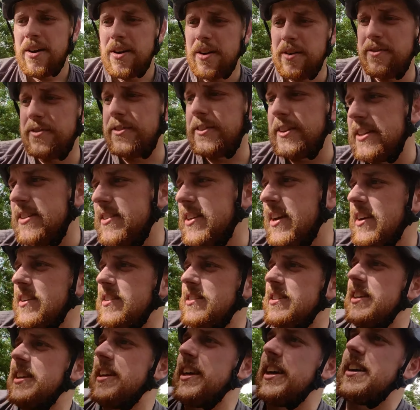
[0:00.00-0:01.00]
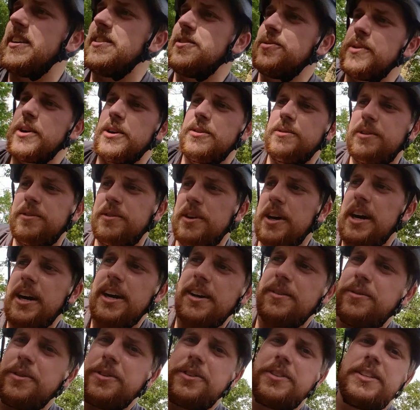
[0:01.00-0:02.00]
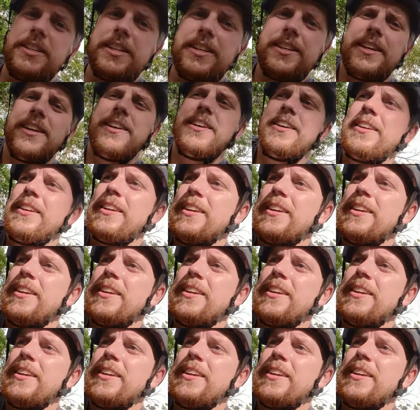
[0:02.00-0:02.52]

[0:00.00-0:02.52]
hopefully talk to you guys while we ride. We'll see